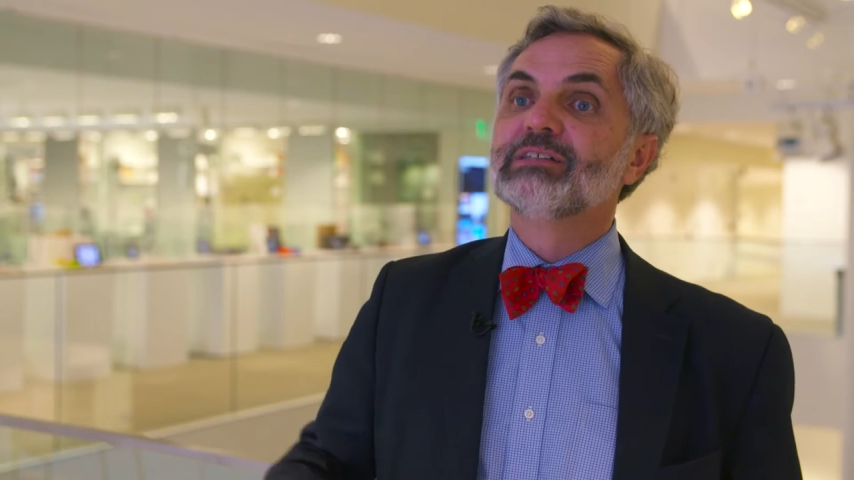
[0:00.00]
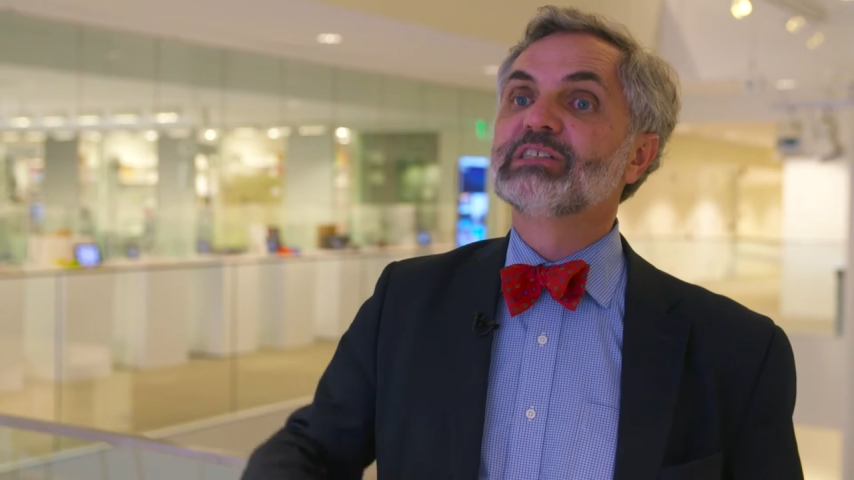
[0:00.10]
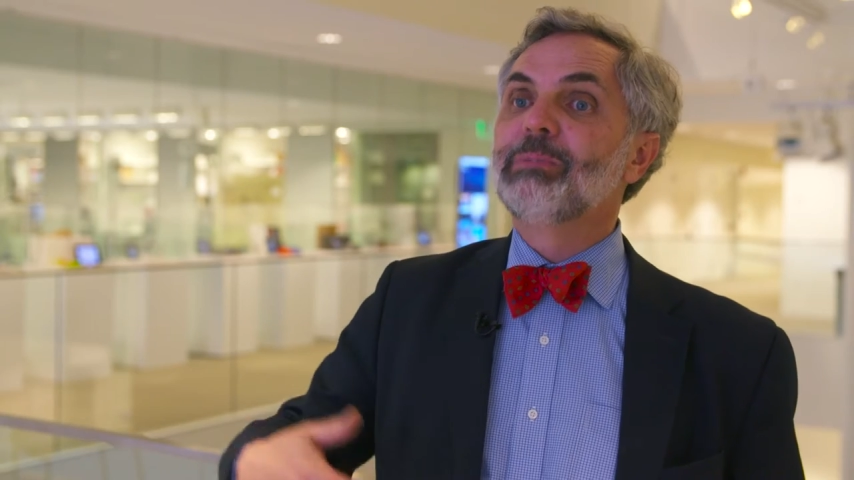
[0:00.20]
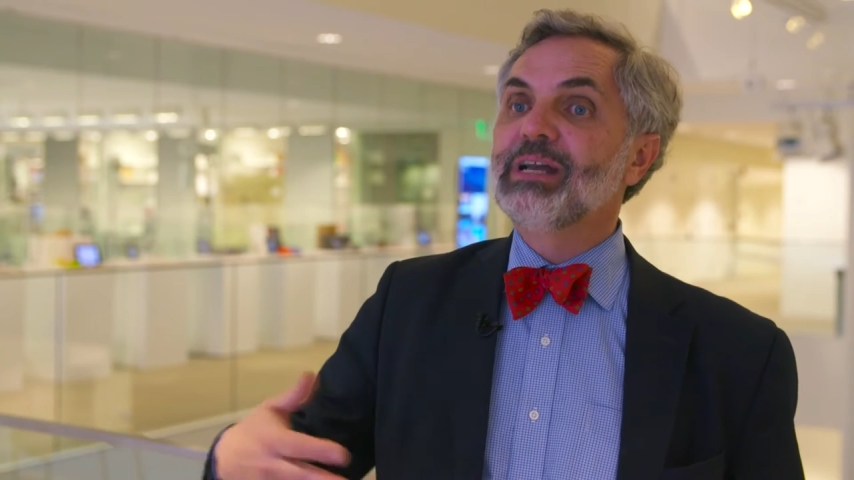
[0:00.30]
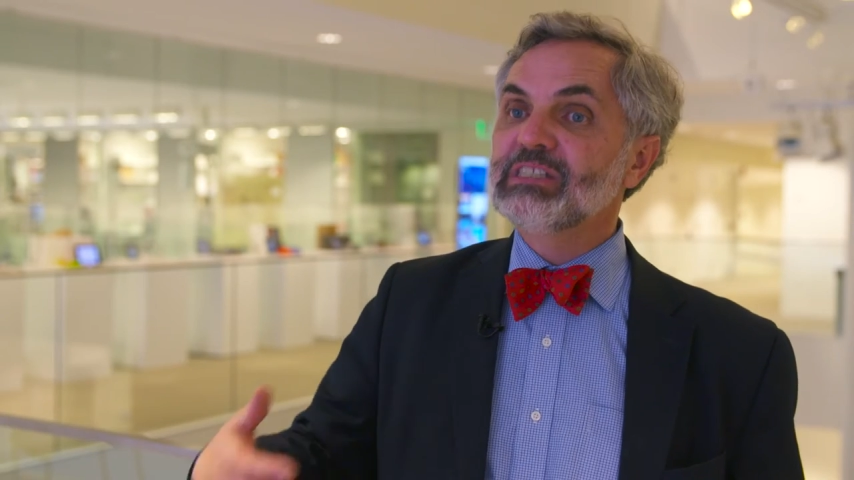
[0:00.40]

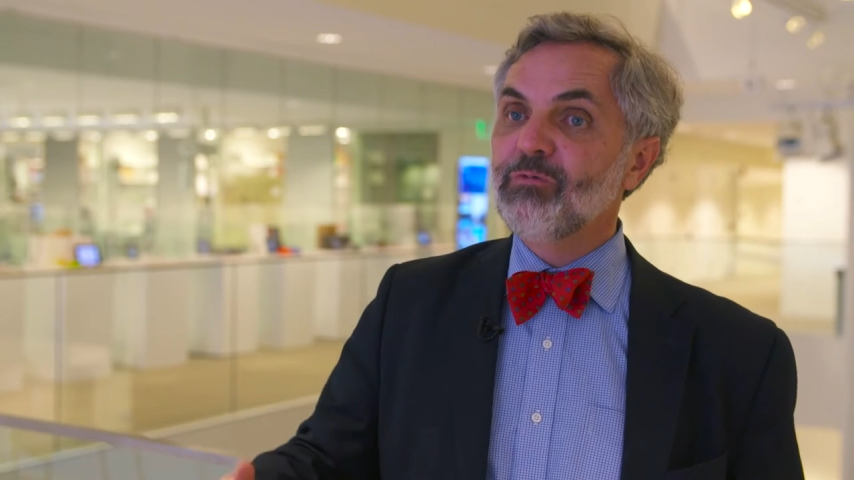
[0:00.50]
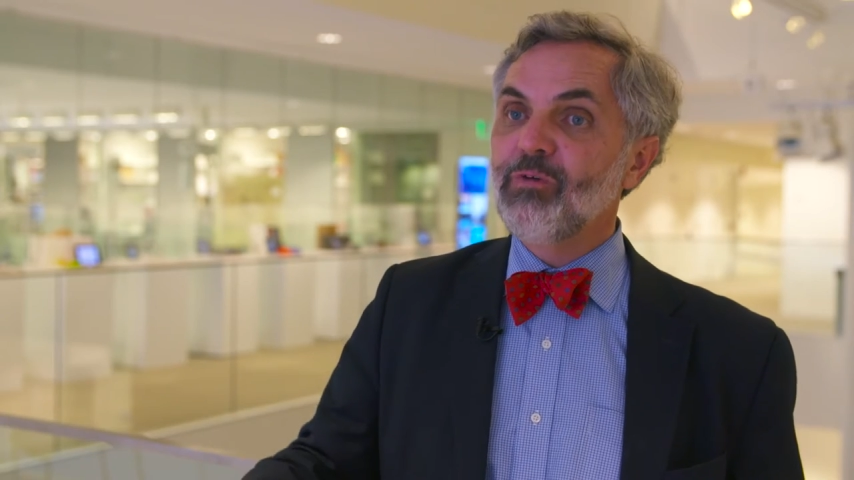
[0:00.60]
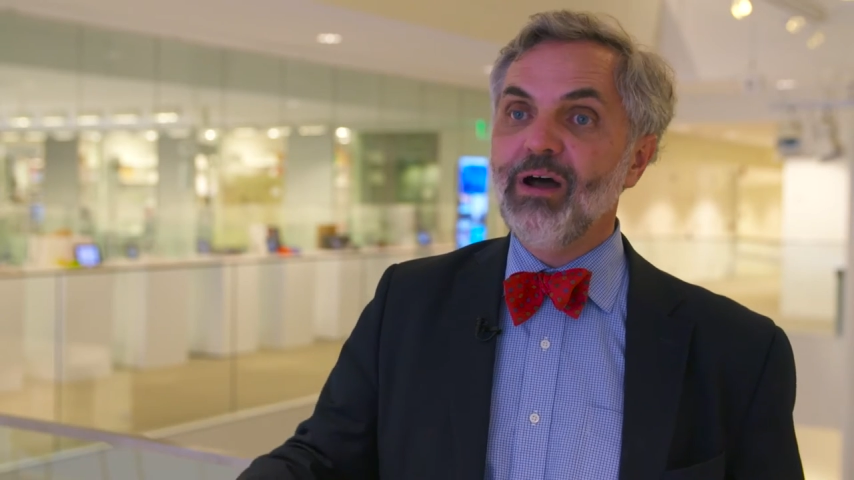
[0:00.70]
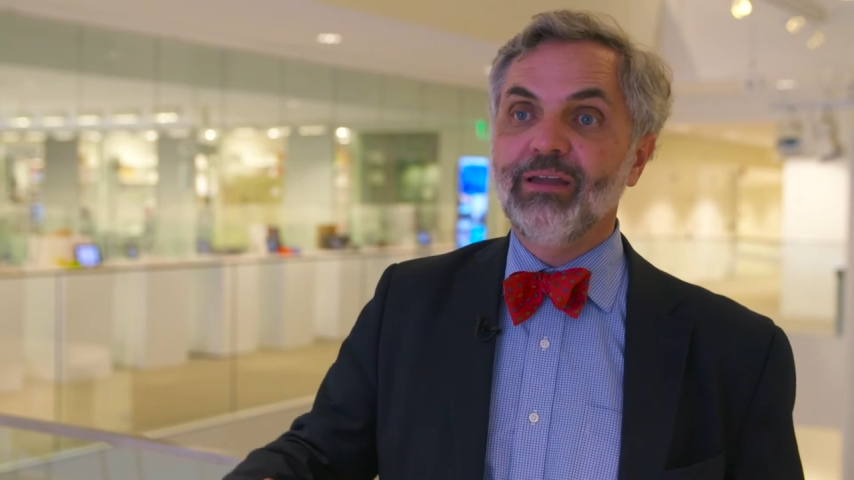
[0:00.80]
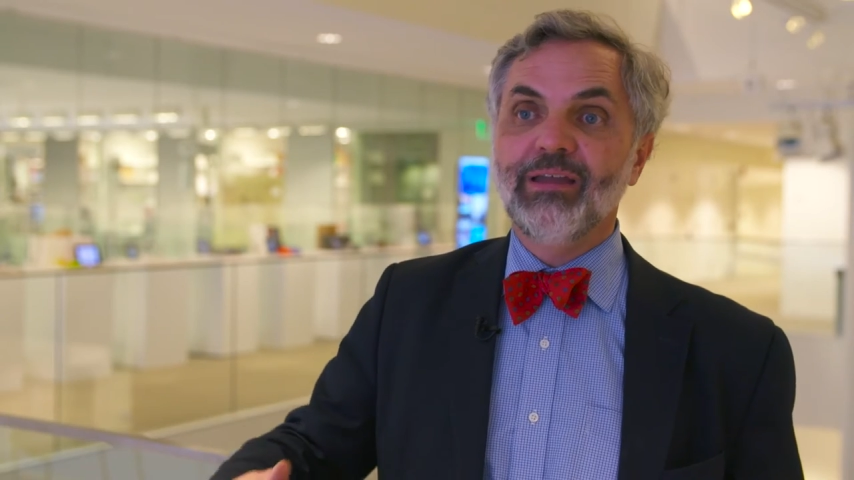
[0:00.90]

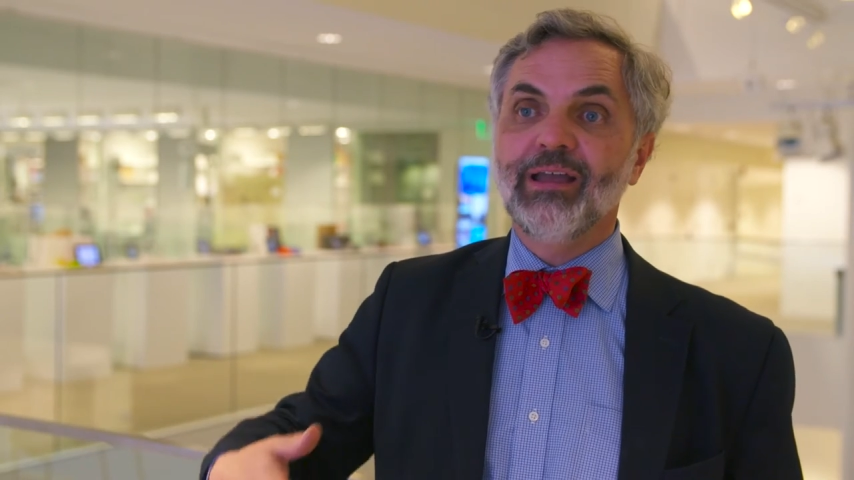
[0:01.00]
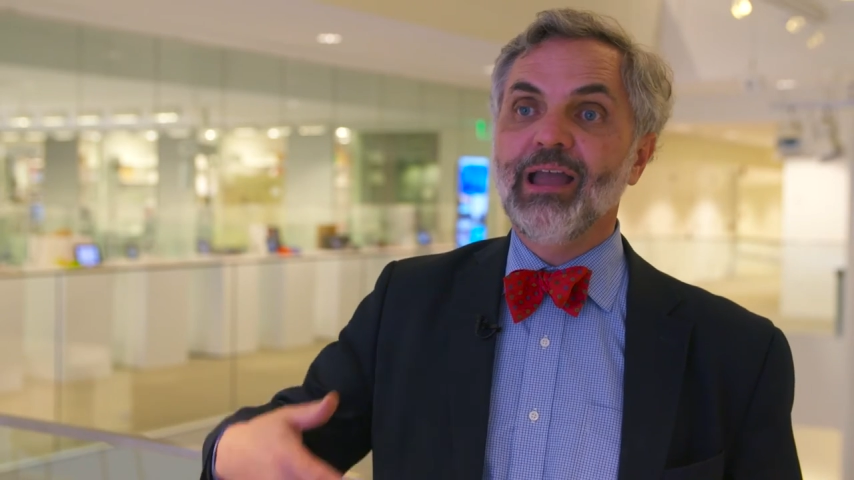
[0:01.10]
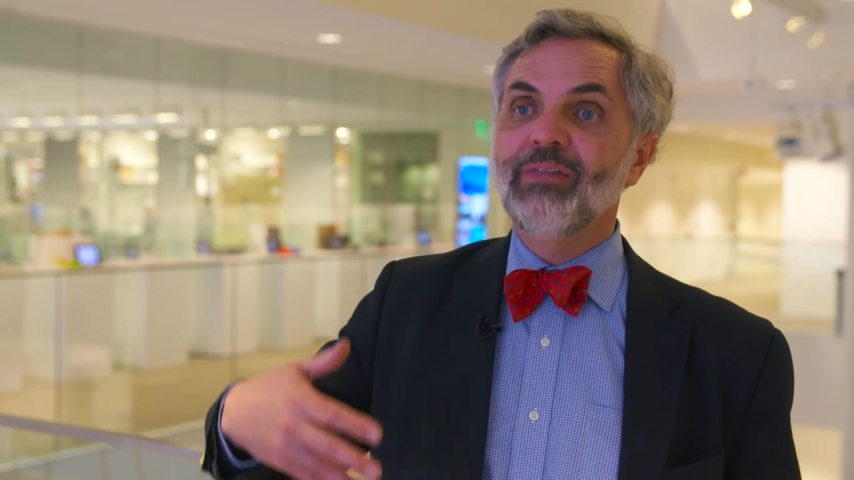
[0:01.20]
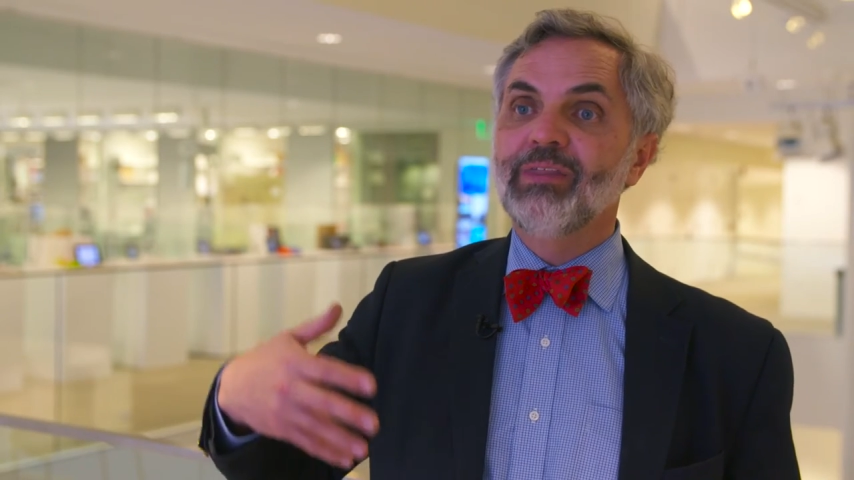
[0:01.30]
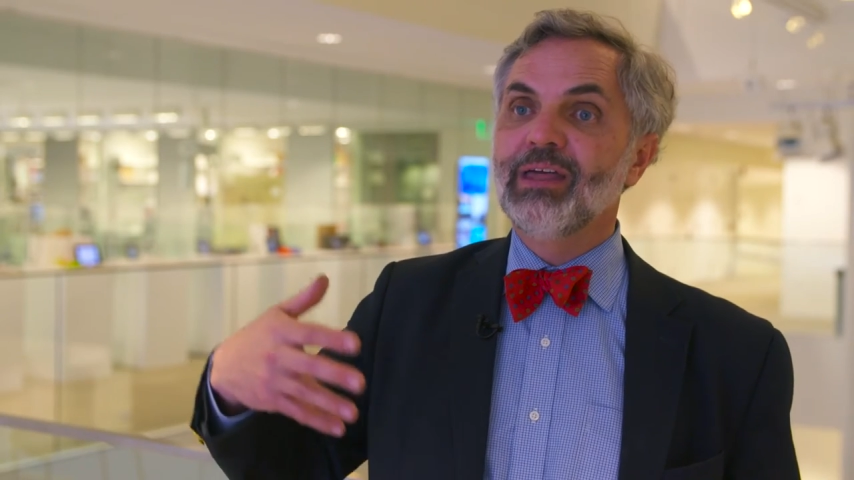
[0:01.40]
specifying
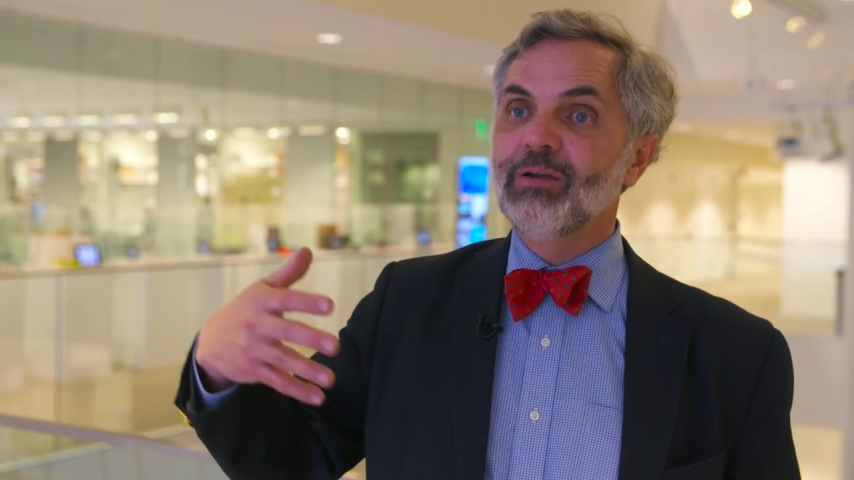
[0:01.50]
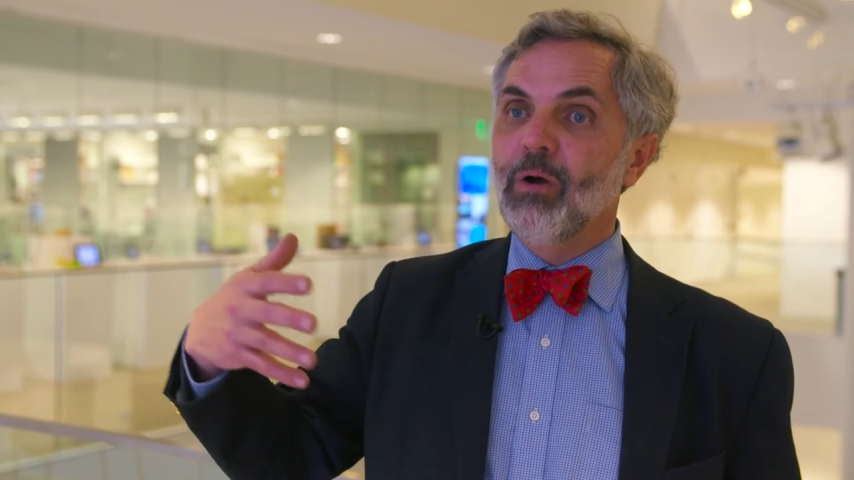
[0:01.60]
and then